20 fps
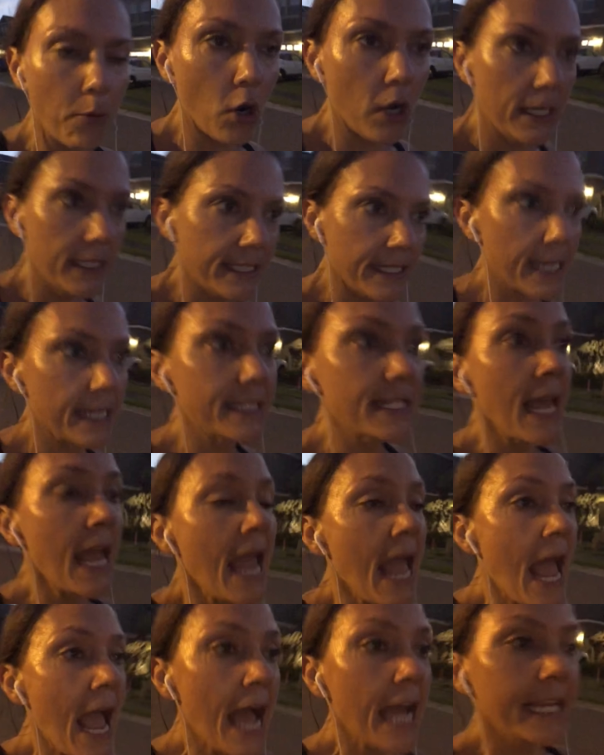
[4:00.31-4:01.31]
process?
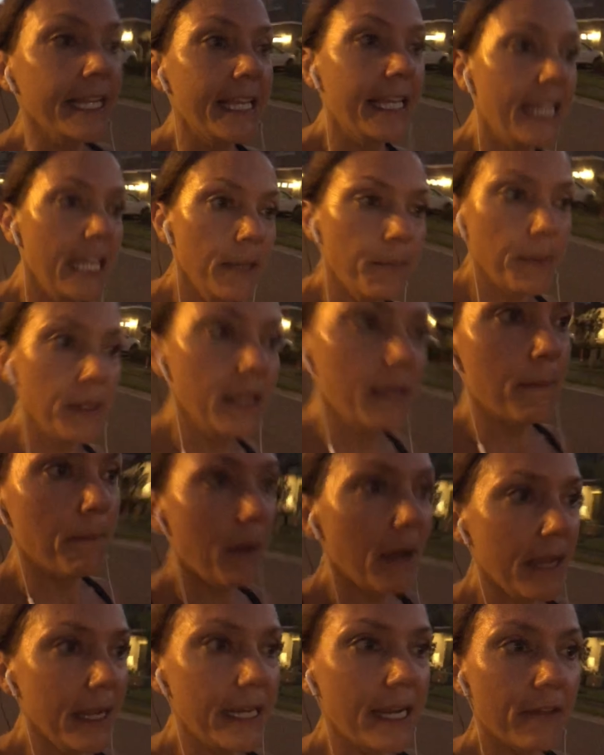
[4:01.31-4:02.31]
And keeping in
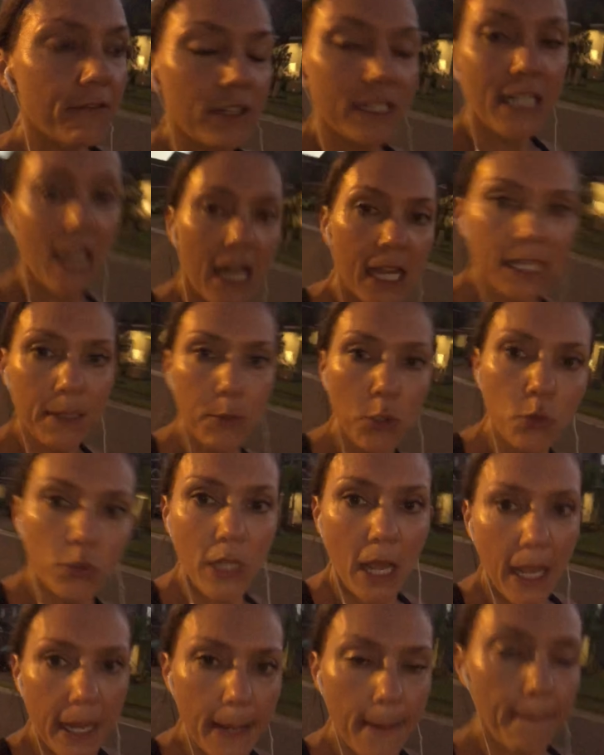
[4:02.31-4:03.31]
mind, every time you
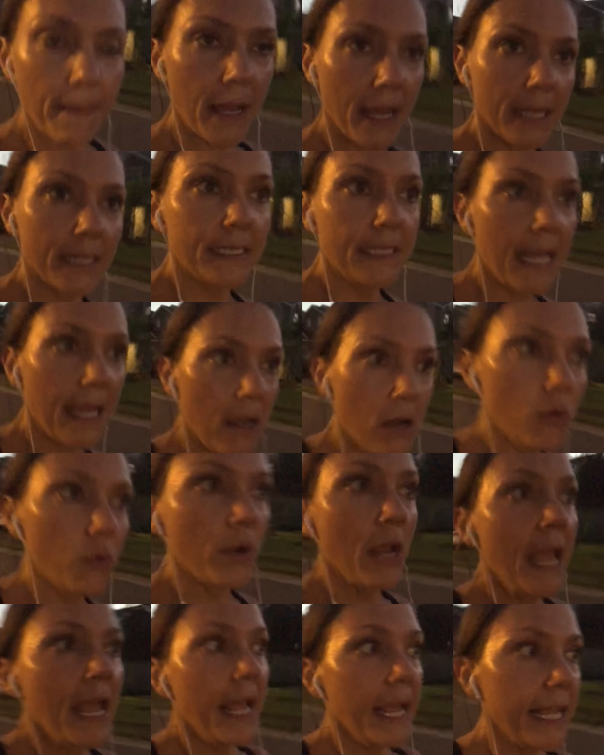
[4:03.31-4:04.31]
diet back down,
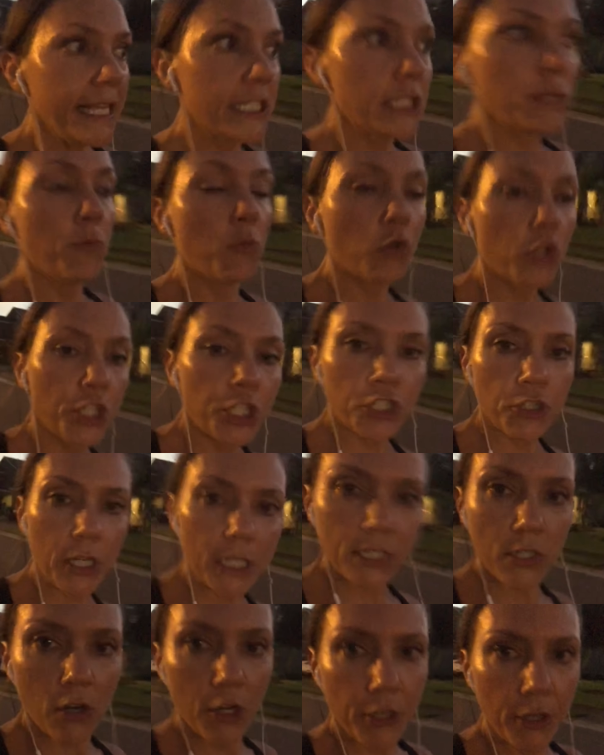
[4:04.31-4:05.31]
it's more
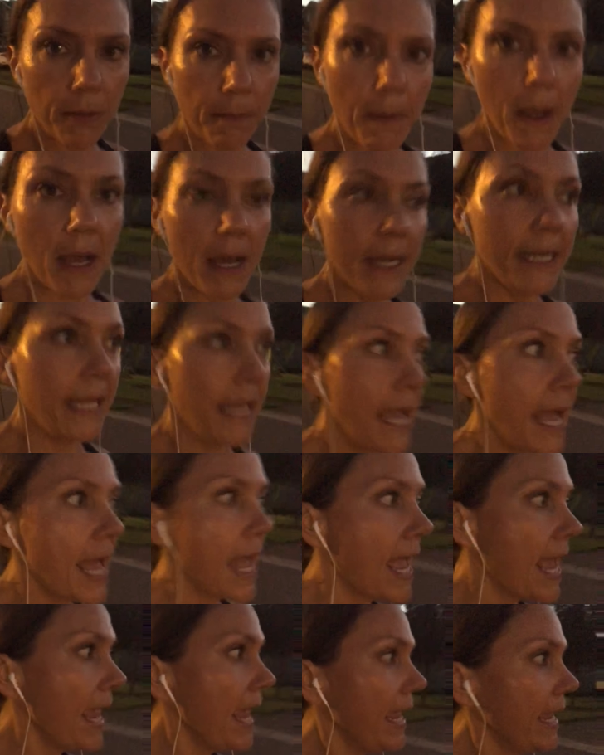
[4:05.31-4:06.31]
stress on your body.
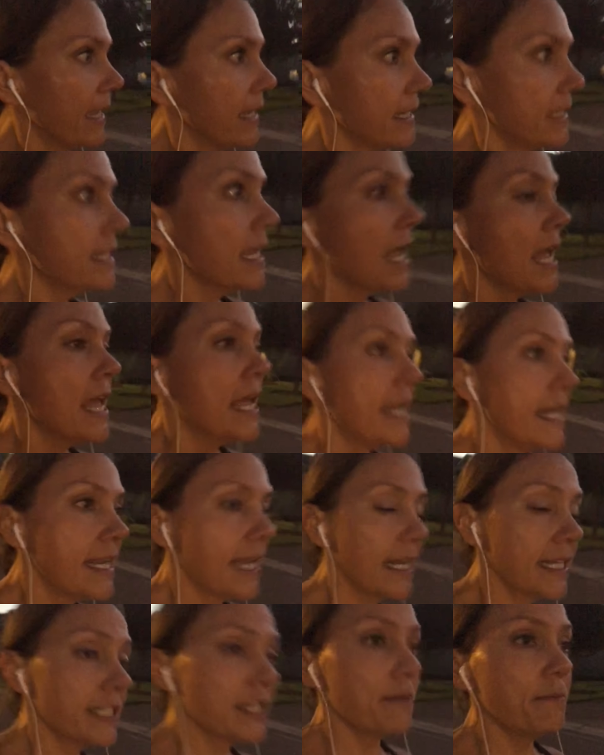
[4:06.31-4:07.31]
And
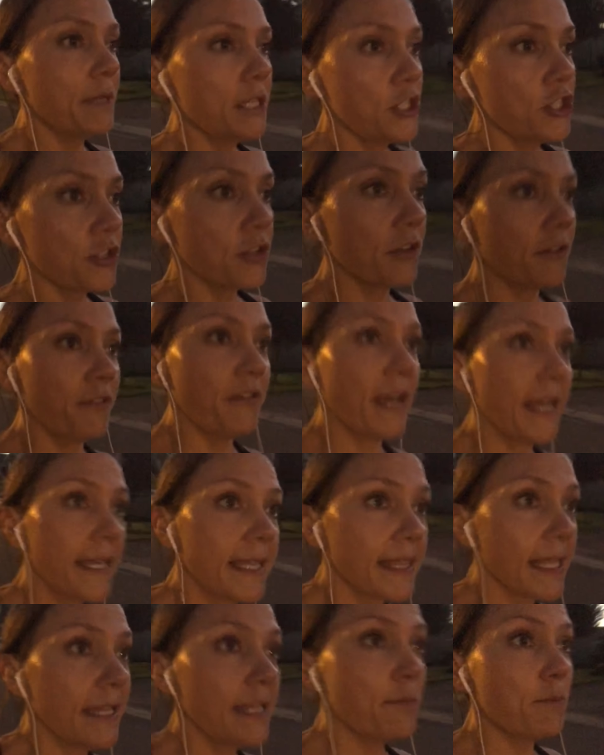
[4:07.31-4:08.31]
not to mention the
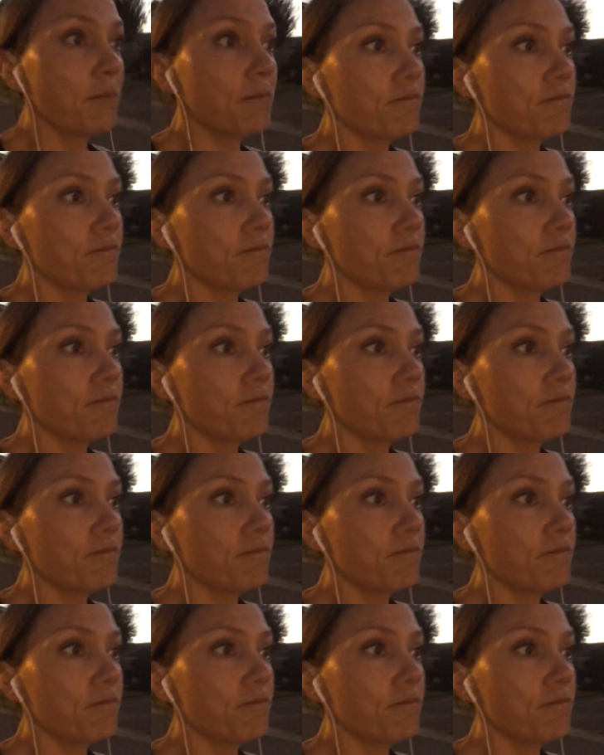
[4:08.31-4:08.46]
fact that